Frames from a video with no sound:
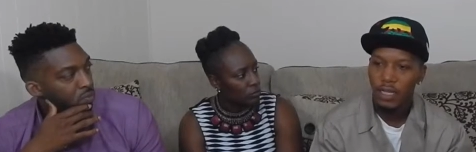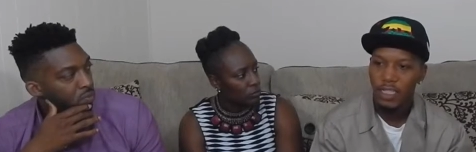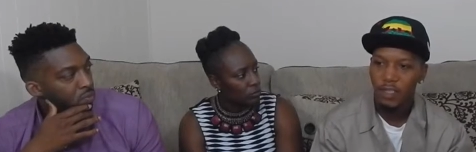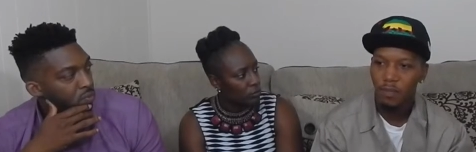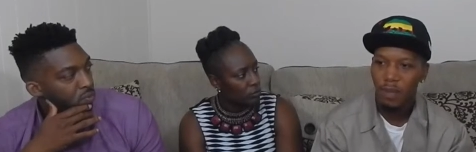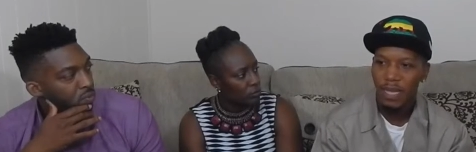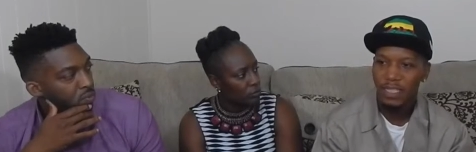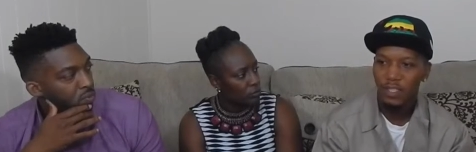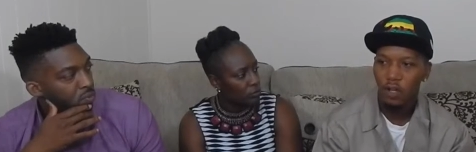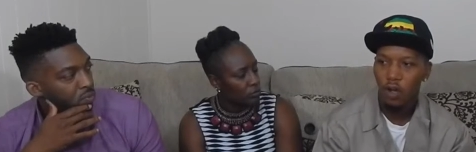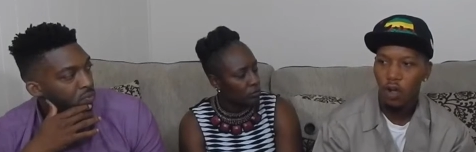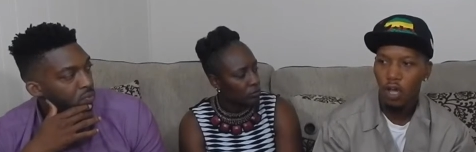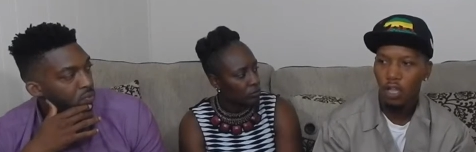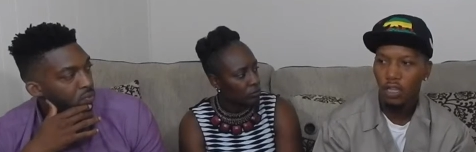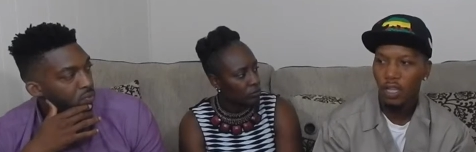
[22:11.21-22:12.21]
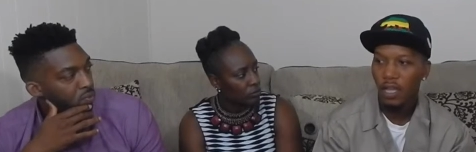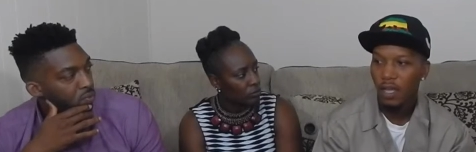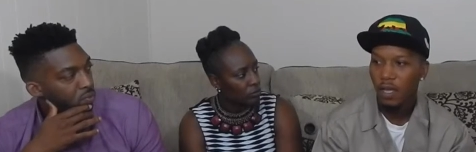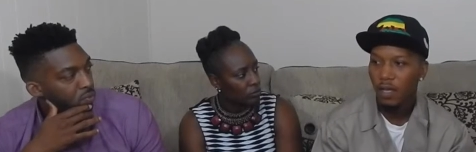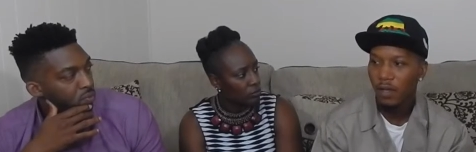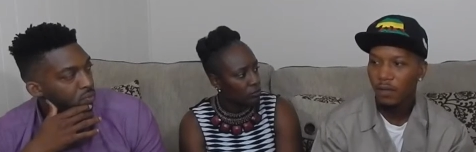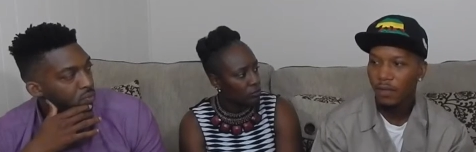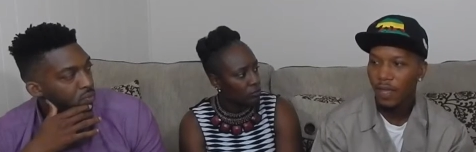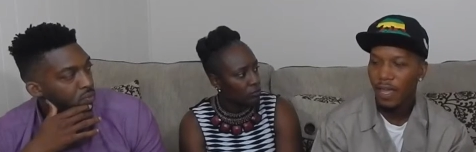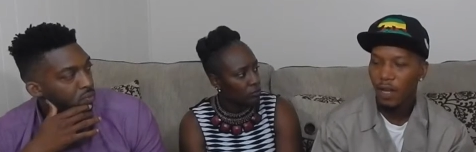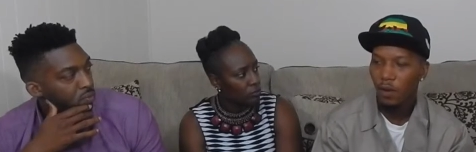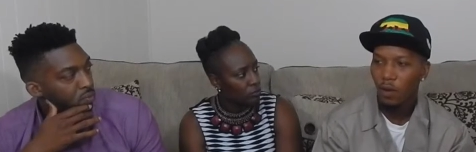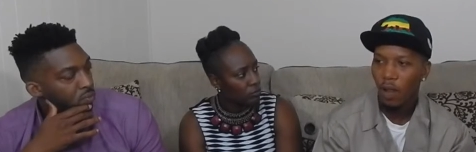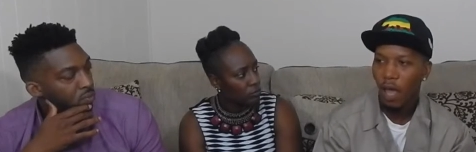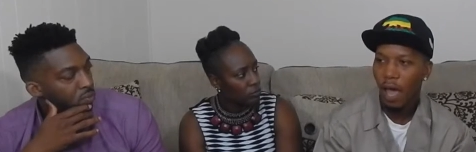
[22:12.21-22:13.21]
Speaker 1: It's based on love,
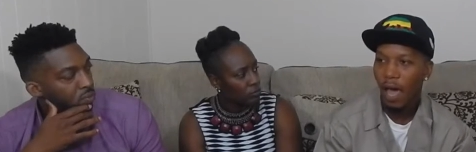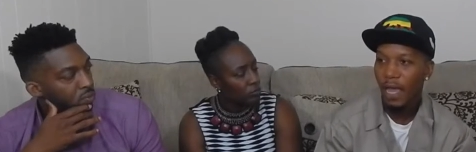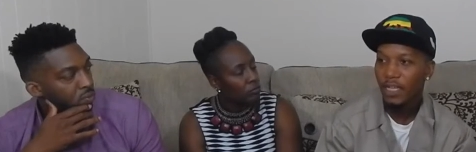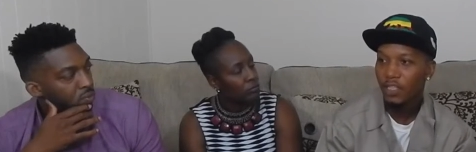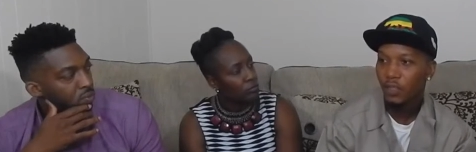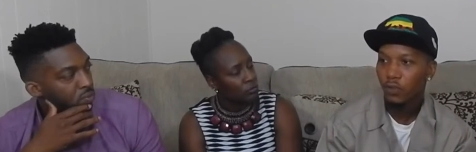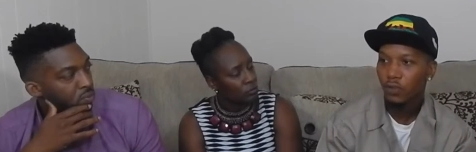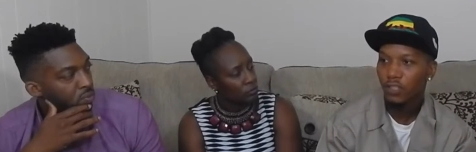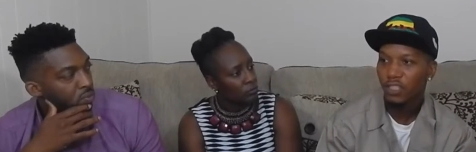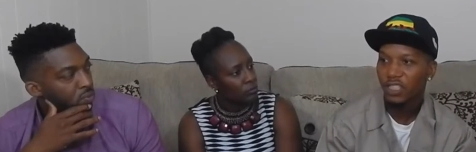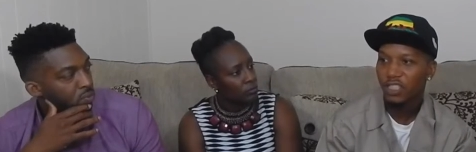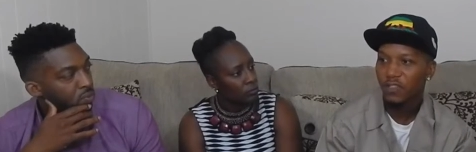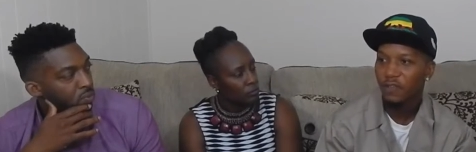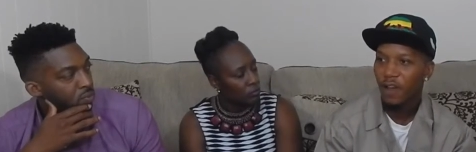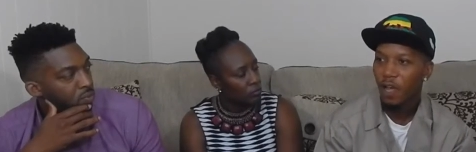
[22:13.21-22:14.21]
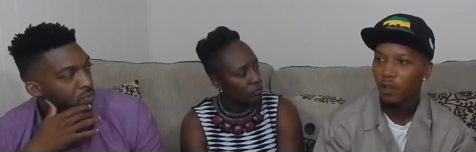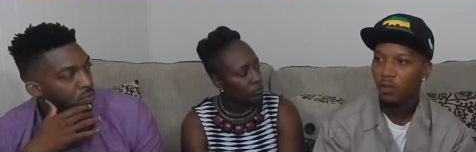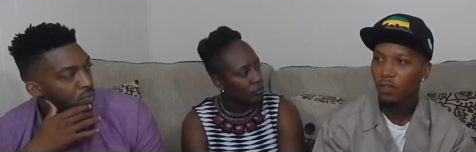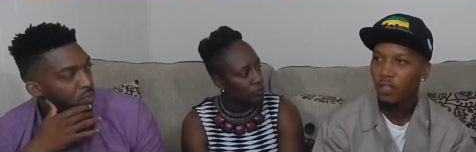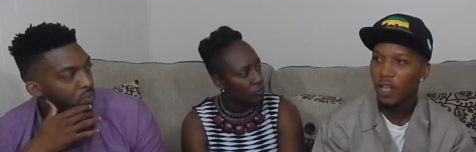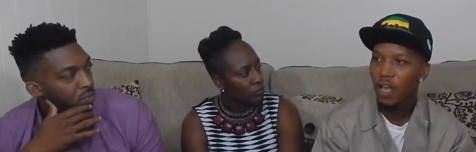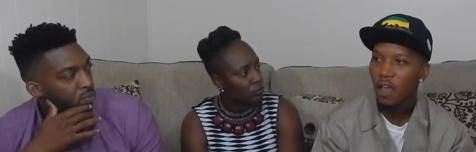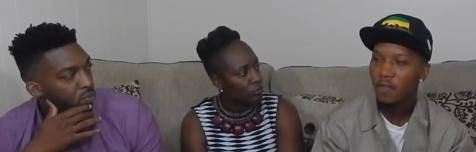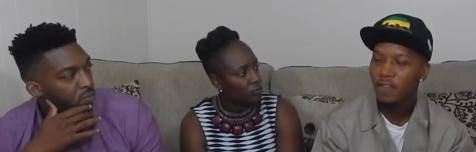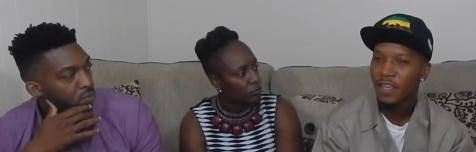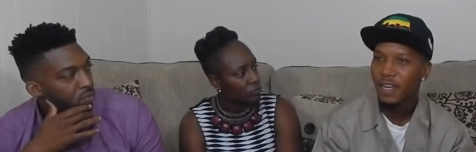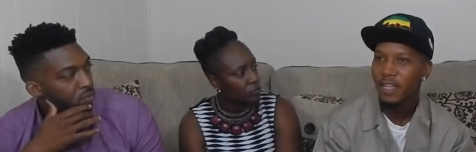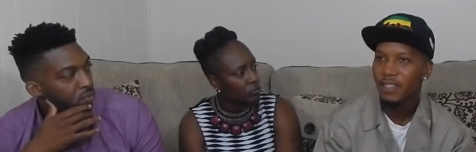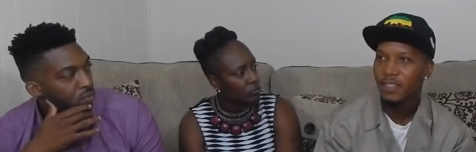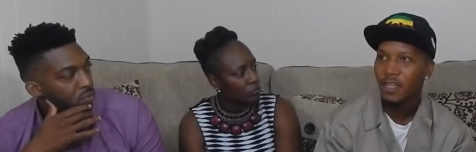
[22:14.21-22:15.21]
and I choose to just follow love
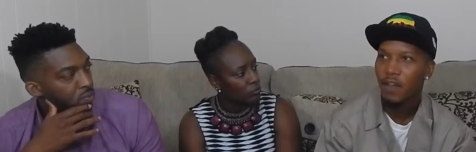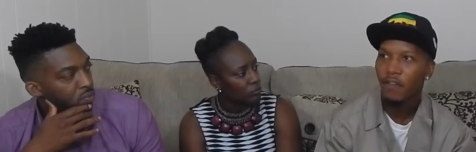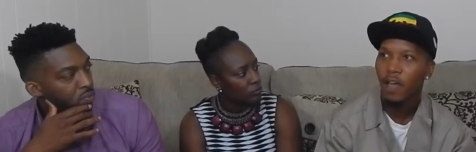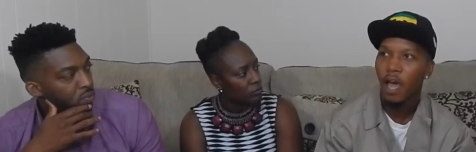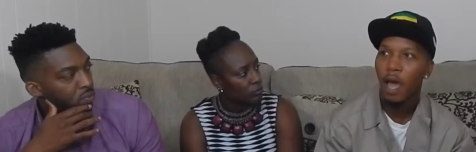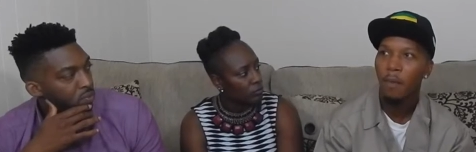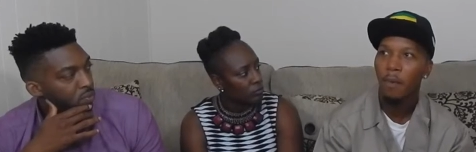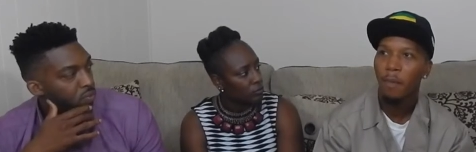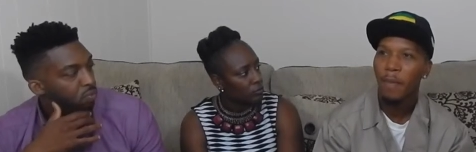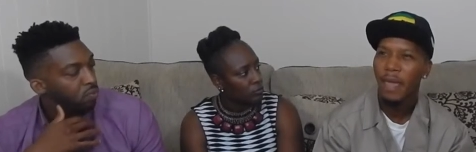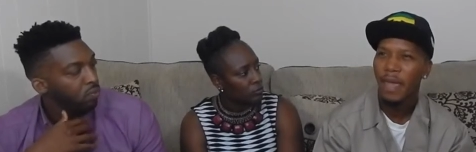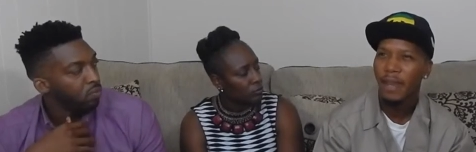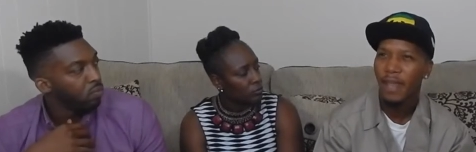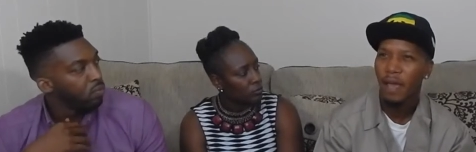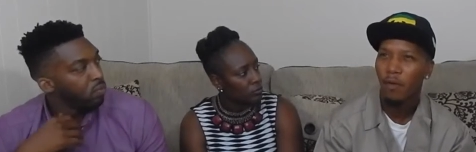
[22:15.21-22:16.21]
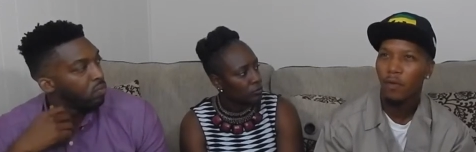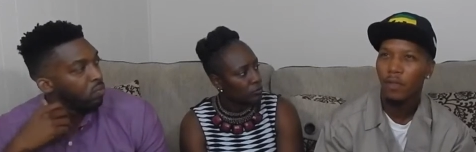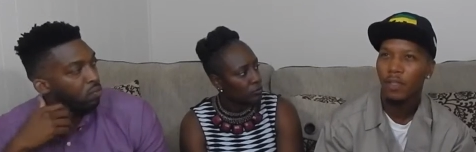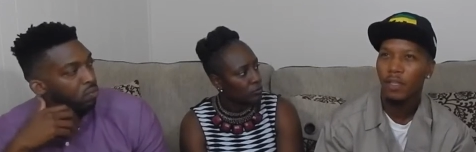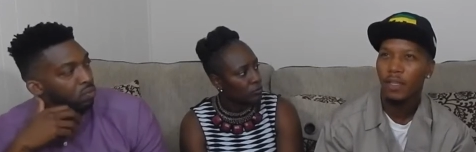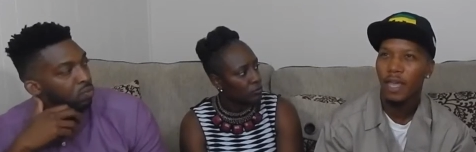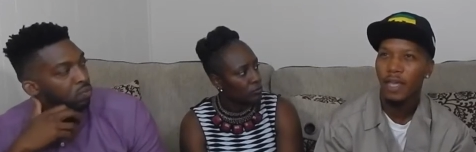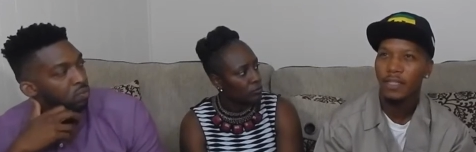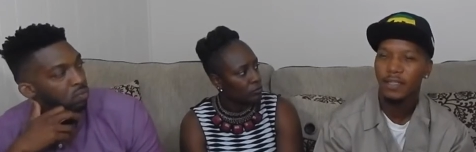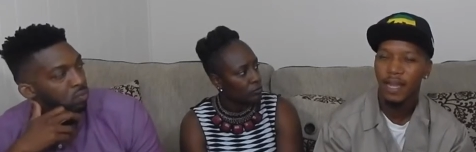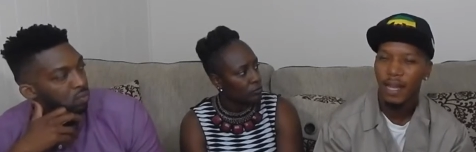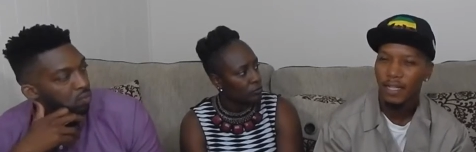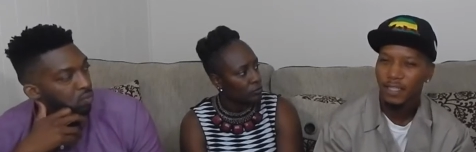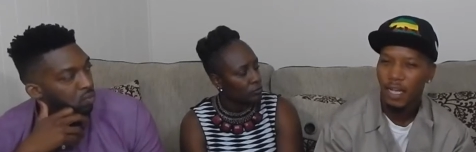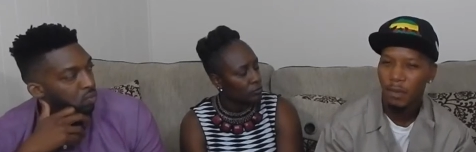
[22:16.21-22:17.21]
in itself. I'm a man that that is
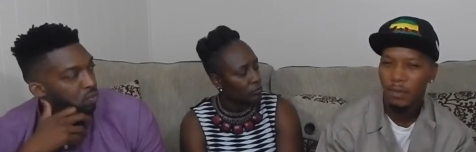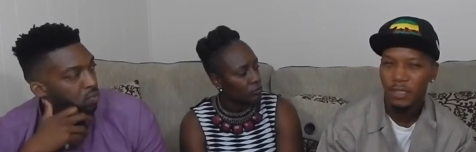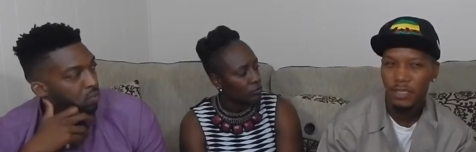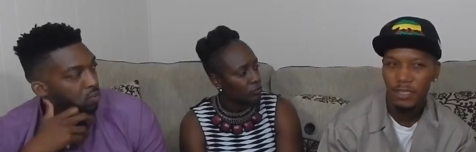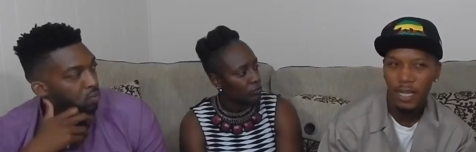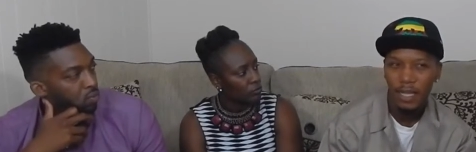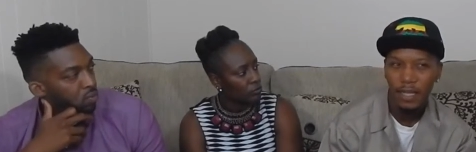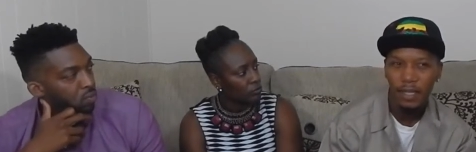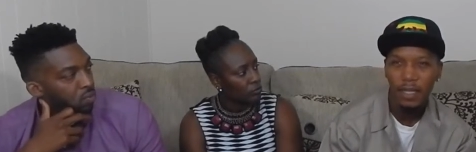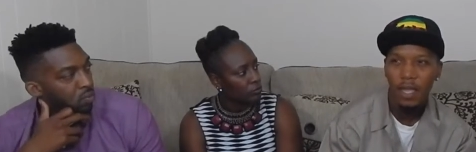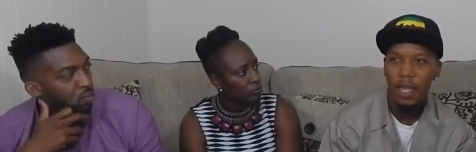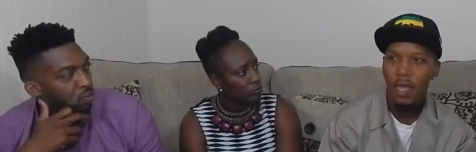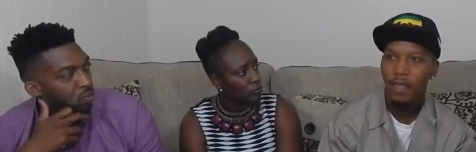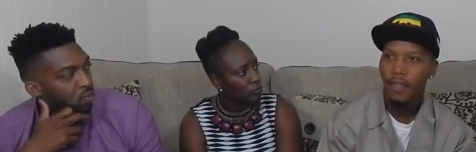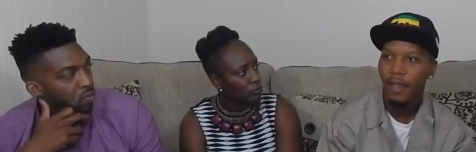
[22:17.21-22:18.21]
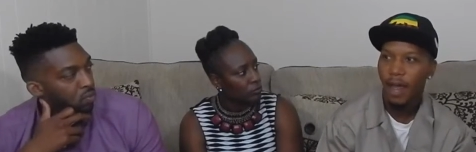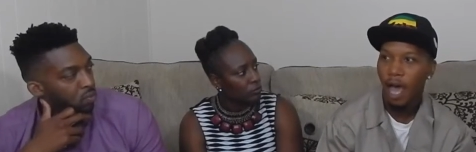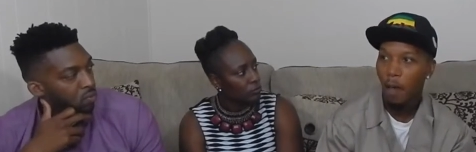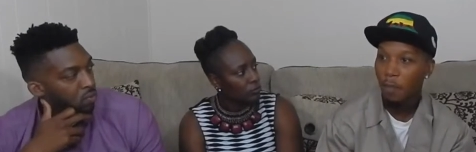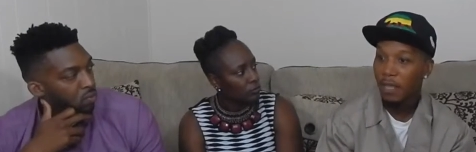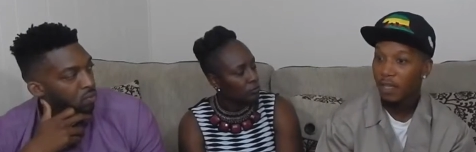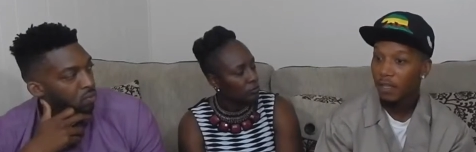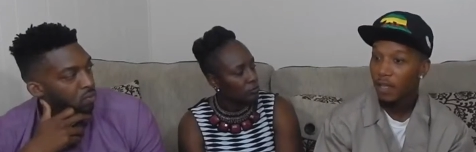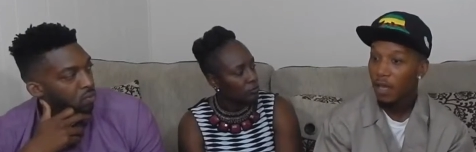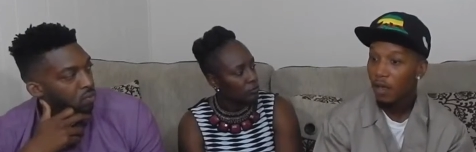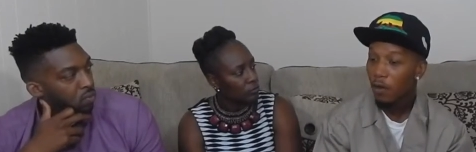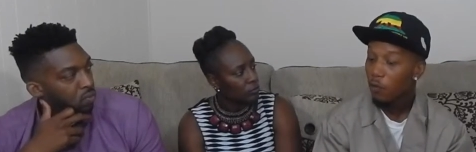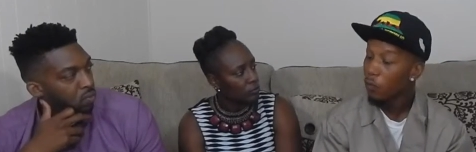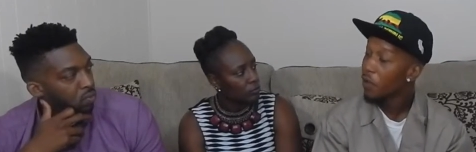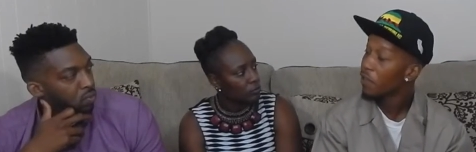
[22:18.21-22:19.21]
not ashamed to say that I'm in
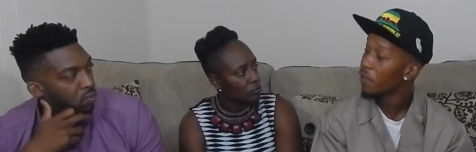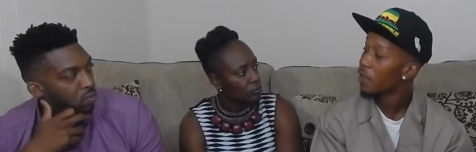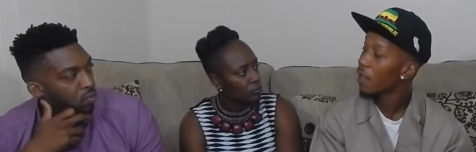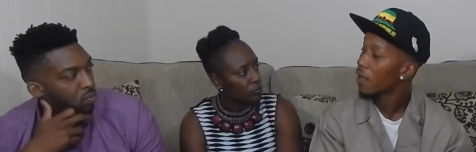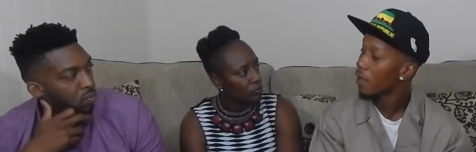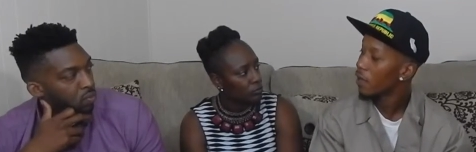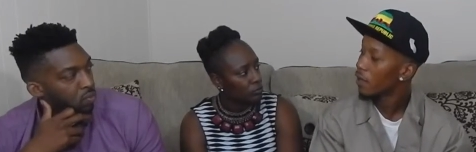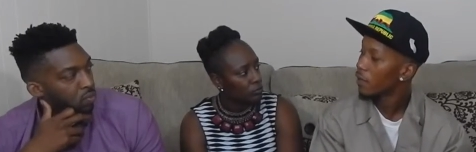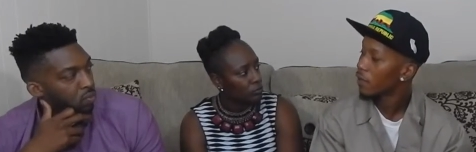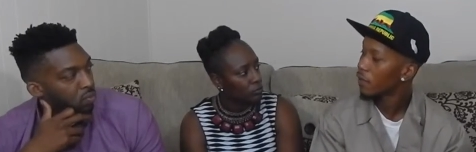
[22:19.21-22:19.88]
love with love.